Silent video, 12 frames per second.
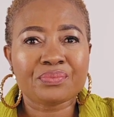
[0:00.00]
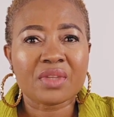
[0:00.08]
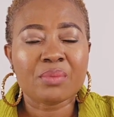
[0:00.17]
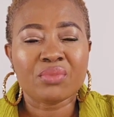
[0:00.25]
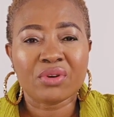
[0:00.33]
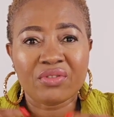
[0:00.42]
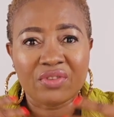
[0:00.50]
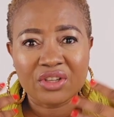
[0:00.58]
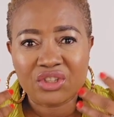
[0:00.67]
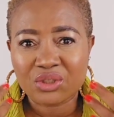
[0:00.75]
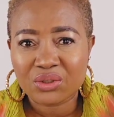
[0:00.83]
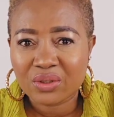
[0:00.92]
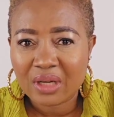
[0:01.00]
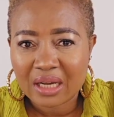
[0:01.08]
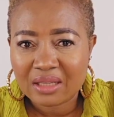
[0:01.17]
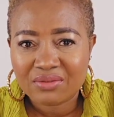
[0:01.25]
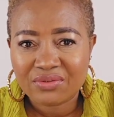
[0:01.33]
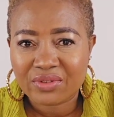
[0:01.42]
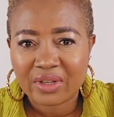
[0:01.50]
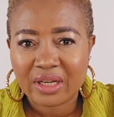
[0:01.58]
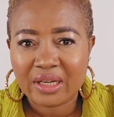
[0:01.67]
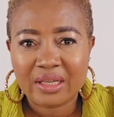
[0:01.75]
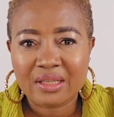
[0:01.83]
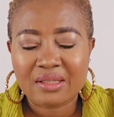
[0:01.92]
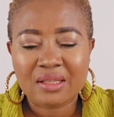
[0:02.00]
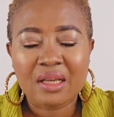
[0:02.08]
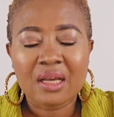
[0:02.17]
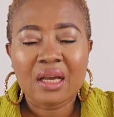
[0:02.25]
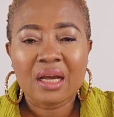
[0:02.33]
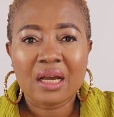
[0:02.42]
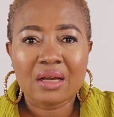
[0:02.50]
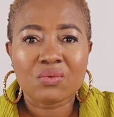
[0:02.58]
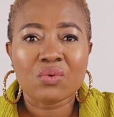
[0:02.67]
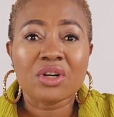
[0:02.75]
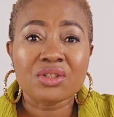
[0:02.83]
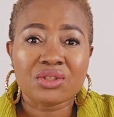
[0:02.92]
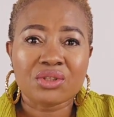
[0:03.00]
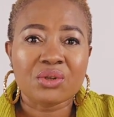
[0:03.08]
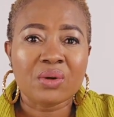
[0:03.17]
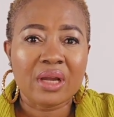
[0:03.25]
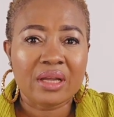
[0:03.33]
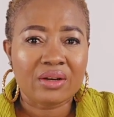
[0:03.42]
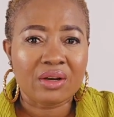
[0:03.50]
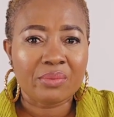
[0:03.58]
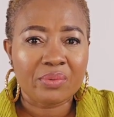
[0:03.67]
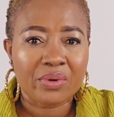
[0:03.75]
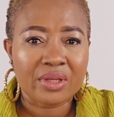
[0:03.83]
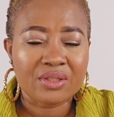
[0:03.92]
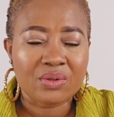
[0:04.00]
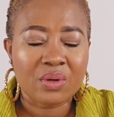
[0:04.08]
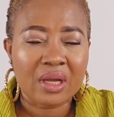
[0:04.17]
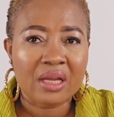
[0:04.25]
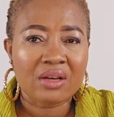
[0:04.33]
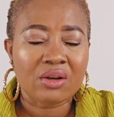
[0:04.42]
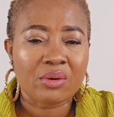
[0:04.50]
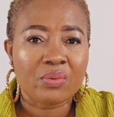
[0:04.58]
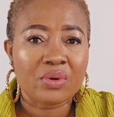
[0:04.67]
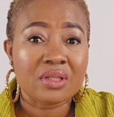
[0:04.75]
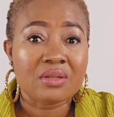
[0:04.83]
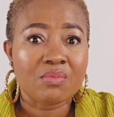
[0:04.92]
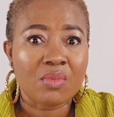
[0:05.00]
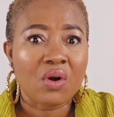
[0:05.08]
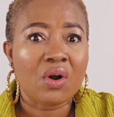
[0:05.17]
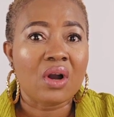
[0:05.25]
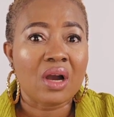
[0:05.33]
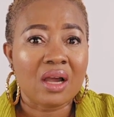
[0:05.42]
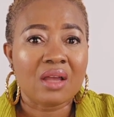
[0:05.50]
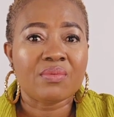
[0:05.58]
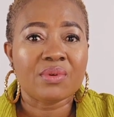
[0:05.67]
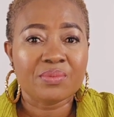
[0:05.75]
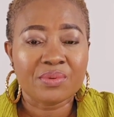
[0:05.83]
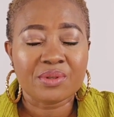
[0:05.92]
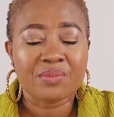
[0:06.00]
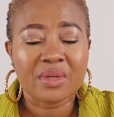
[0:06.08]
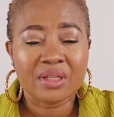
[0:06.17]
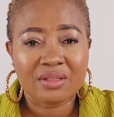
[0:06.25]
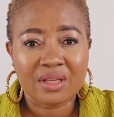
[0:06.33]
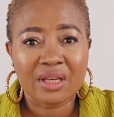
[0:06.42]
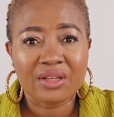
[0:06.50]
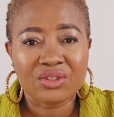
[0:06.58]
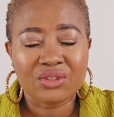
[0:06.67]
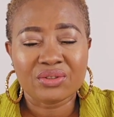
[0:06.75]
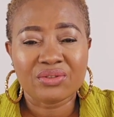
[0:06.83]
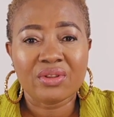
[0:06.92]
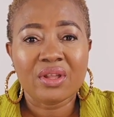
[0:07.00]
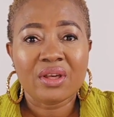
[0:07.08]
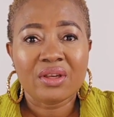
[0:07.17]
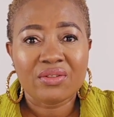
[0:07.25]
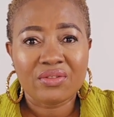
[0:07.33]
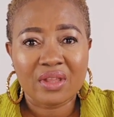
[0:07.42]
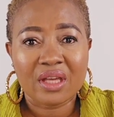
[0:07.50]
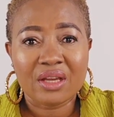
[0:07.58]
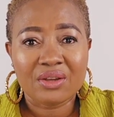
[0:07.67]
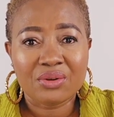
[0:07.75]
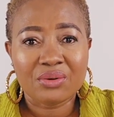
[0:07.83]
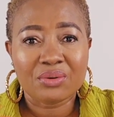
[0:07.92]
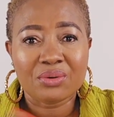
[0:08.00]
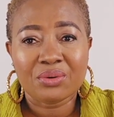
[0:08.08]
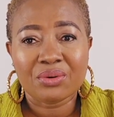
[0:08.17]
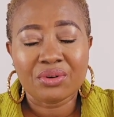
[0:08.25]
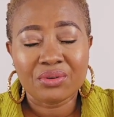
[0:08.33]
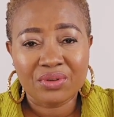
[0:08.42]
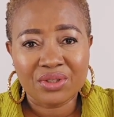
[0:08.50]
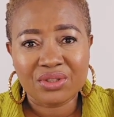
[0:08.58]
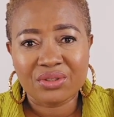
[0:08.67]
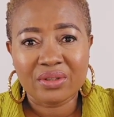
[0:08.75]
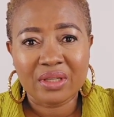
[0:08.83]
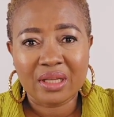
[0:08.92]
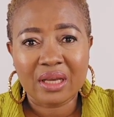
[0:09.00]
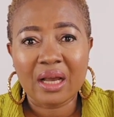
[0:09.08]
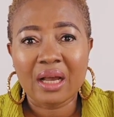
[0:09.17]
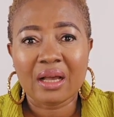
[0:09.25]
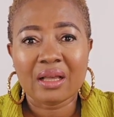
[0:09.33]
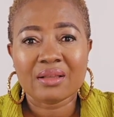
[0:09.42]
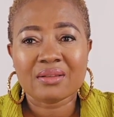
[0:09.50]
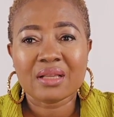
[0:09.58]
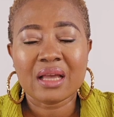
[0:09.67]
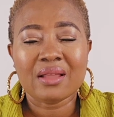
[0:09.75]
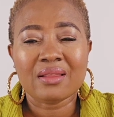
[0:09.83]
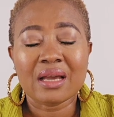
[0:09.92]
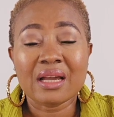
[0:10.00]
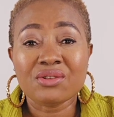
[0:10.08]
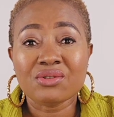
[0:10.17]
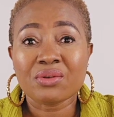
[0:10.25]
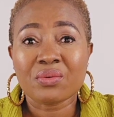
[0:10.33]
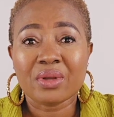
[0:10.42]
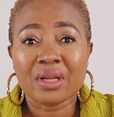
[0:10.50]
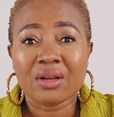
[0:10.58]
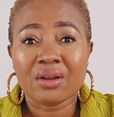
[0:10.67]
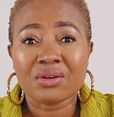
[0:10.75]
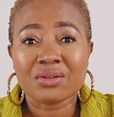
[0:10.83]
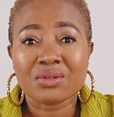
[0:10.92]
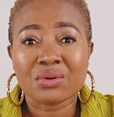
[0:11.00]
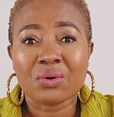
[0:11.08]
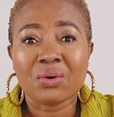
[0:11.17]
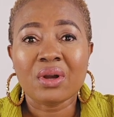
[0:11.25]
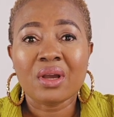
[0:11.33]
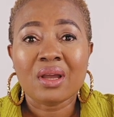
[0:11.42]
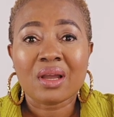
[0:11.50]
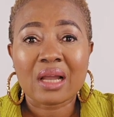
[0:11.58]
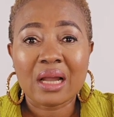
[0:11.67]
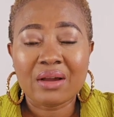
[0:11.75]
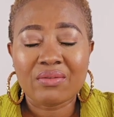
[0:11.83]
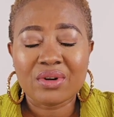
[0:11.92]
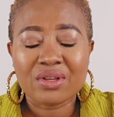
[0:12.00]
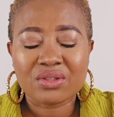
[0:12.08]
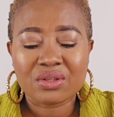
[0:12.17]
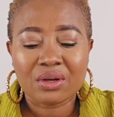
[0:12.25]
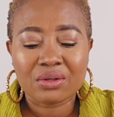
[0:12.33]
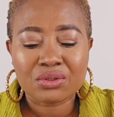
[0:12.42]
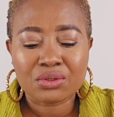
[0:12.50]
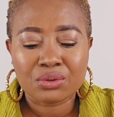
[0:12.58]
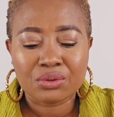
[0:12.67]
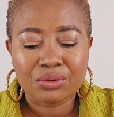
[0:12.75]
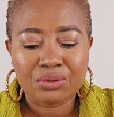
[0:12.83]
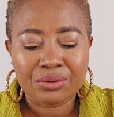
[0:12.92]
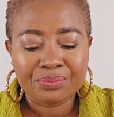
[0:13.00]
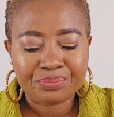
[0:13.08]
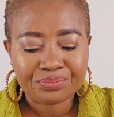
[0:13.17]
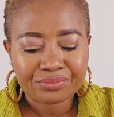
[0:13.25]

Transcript: professional advice. And what do you end up with? You end up with more hyperpigmentation than you originally has. And hydroquinone also can result to